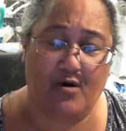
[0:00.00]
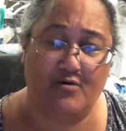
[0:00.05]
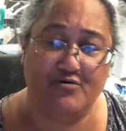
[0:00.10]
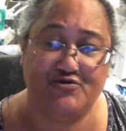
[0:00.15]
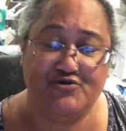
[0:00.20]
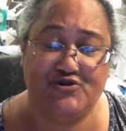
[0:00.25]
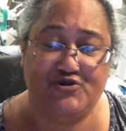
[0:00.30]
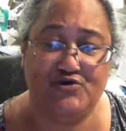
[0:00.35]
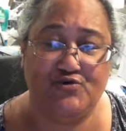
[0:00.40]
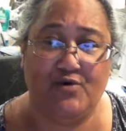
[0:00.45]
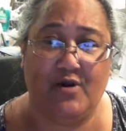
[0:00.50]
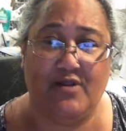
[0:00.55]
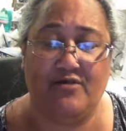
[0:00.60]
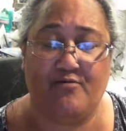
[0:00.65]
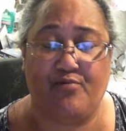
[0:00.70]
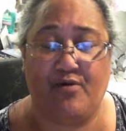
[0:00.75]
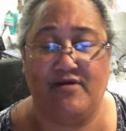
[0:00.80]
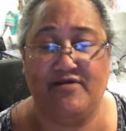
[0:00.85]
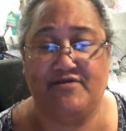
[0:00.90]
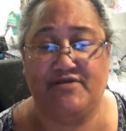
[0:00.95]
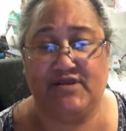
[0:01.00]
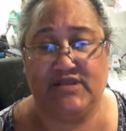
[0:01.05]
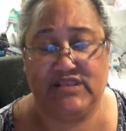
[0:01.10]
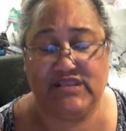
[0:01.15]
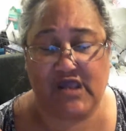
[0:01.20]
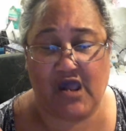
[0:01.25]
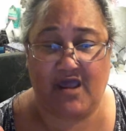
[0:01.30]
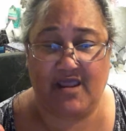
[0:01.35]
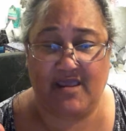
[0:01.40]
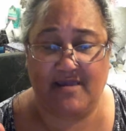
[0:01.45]
Two other presidents
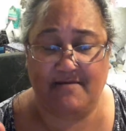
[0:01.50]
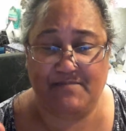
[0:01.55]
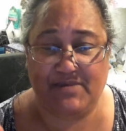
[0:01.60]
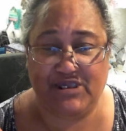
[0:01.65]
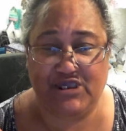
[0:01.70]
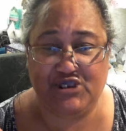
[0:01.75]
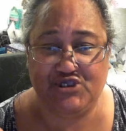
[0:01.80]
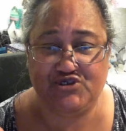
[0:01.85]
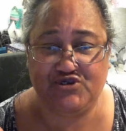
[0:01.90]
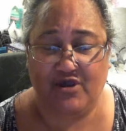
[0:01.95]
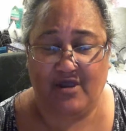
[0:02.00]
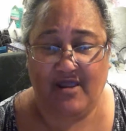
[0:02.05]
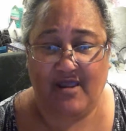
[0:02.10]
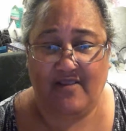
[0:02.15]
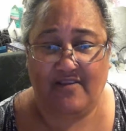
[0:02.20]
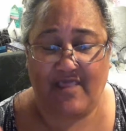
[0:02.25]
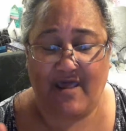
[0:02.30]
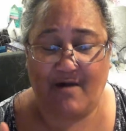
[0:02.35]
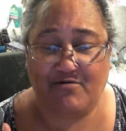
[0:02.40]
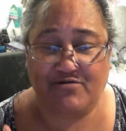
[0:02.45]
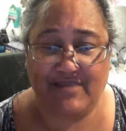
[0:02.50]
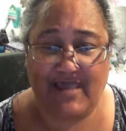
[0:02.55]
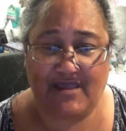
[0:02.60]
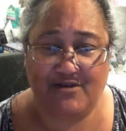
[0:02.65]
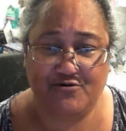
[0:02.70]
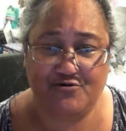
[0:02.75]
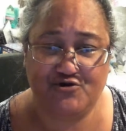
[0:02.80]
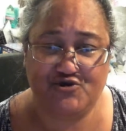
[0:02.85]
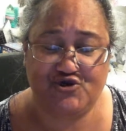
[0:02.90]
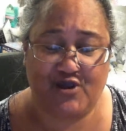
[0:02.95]
got impeached. That was
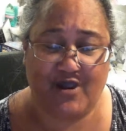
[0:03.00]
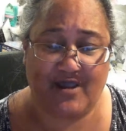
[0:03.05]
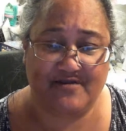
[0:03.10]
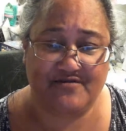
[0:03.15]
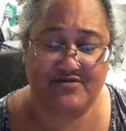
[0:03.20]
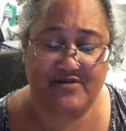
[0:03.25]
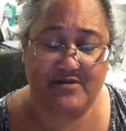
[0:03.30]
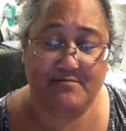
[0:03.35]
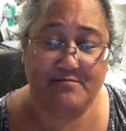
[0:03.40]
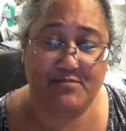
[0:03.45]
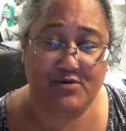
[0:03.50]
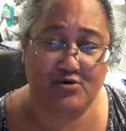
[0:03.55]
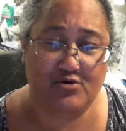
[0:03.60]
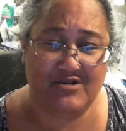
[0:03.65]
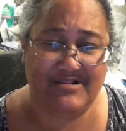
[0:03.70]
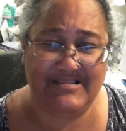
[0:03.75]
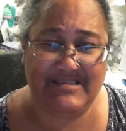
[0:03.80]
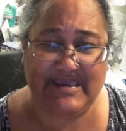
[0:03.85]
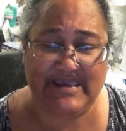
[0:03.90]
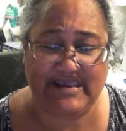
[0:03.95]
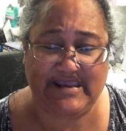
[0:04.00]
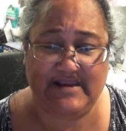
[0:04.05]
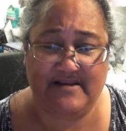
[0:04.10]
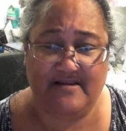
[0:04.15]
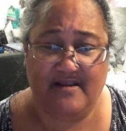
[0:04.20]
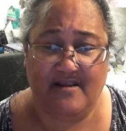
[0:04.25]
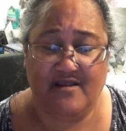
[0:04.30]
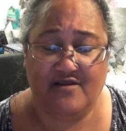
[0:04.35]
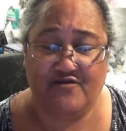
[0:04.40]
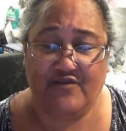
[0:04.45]
Andrew Jackson and Bill Clinton.
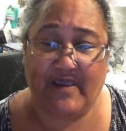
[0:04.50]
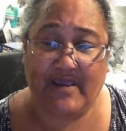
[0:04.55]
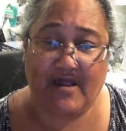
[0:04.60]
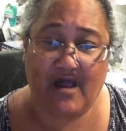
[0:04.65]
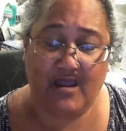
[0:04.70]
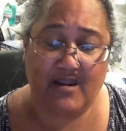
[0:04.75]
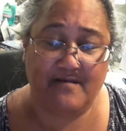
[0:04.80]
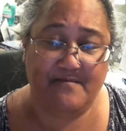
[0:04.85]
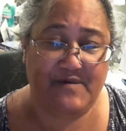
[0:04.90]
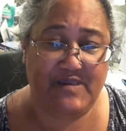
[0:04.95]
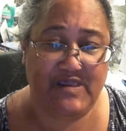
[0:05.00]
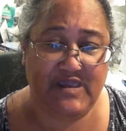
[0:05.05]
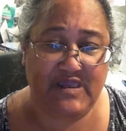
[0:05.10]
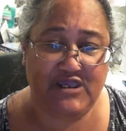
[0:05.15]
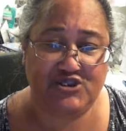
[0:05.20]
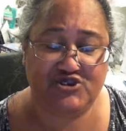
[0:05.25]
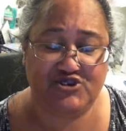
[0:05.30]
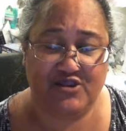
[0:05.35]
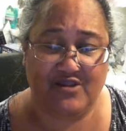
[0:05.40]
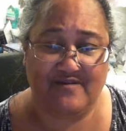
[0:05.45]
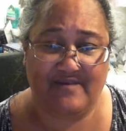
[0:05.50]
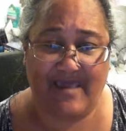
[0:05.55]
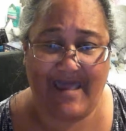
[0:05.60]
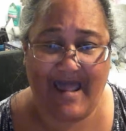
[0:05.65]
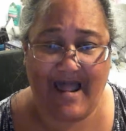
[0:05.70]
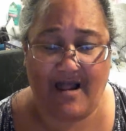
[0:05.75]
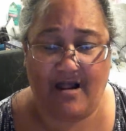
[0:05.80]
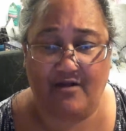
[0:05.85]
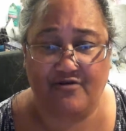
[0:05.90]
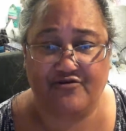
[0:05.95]
They got impeached in the
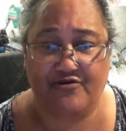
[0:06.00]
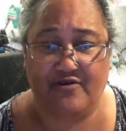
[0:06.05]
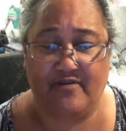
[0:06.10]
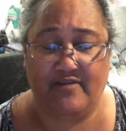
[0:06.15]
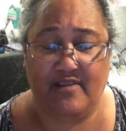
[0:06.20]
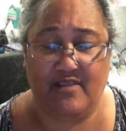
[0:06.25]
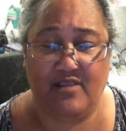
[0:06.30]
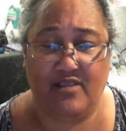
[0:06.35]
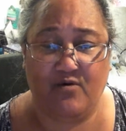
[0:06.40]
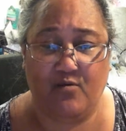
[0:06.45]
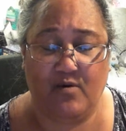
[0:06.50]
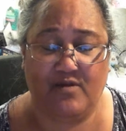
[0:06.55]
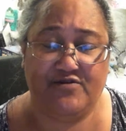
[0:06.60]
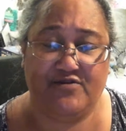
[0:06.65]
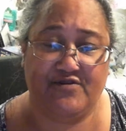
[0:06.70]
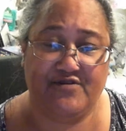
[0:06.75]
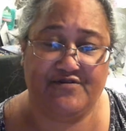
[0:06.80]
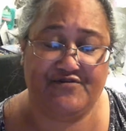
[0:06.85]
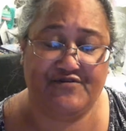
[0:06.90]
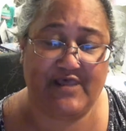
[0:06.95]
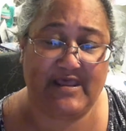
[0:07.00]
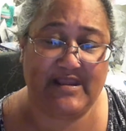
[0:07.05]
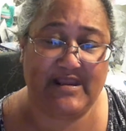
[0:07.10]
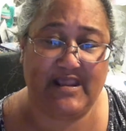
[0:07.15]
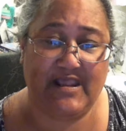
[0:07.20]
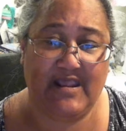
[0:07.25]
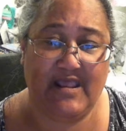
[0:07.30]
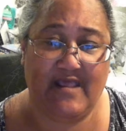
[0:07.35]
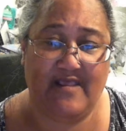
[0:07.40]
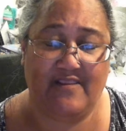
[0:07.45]
House, and then they went to the
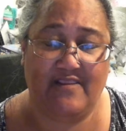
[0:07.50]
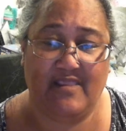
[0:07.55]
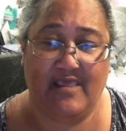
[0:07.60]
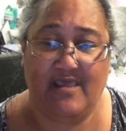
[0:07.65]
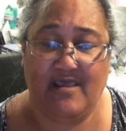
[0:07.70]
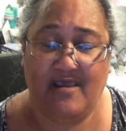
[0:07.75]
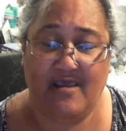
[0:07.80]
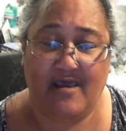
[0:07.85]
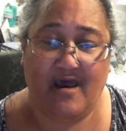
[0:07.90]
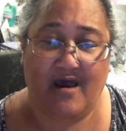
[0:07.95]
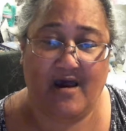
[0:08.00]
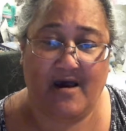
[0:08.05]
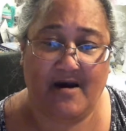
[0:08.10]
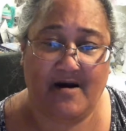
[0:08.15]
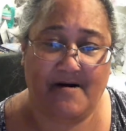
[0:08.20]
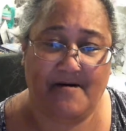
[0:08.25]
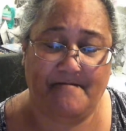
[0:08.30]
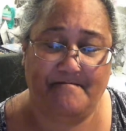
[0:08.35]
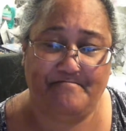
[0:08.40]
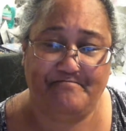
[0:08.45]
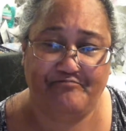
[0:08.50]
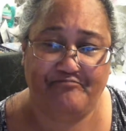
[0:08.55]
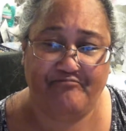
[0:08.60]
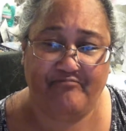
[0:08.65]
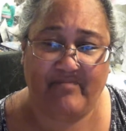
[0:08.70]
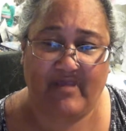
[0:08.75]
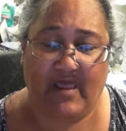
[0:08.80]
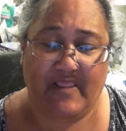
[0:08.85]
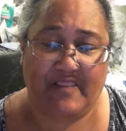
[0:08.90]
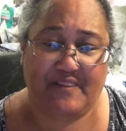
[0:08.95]
Senate, and
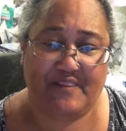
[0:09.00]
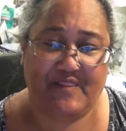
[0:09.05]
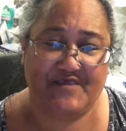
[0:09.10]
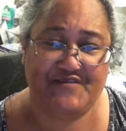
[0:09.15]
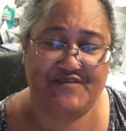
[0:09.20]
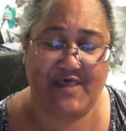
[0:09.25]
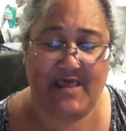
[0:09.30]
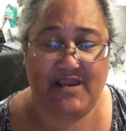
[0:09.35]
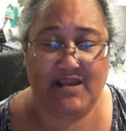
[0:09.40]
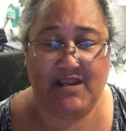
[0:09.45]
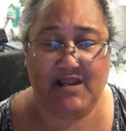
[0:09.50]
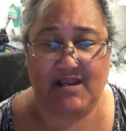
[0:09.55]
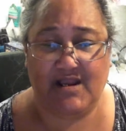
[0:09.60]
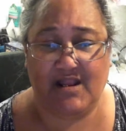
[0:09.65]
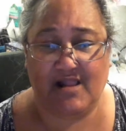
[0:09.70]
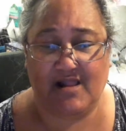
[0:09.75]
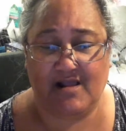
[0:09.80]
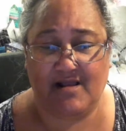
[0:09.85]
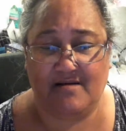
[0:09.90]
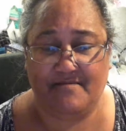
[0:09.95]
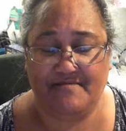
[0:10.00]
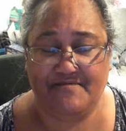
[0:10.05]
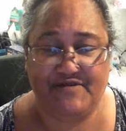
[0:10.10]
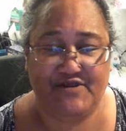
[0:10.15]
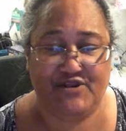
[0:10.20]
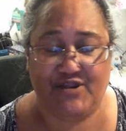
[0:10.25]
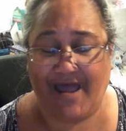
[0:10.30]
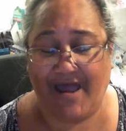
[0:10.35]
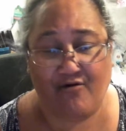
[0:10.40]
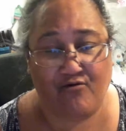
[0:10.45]
the Senate did
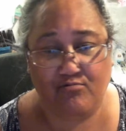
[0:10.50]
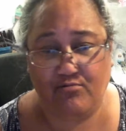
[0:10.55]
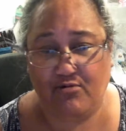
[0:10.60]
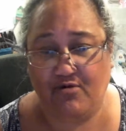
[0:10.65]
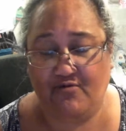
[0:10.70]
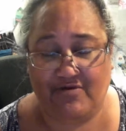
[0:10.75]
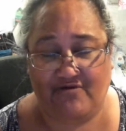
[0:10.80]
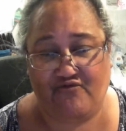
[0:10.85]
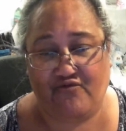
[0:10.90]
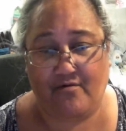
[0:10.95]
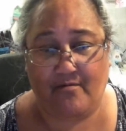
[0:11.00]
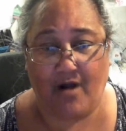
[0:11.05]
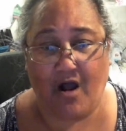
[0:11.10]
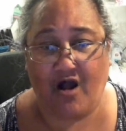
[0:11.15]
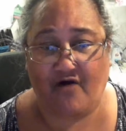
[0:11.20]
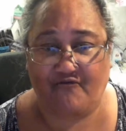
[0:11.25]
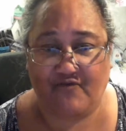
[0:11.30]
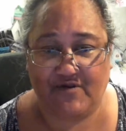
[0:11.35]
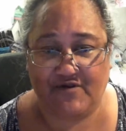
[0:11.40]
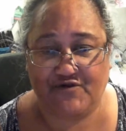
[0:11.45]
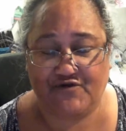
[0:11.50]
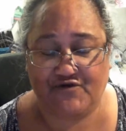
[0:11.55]
not remove them from office.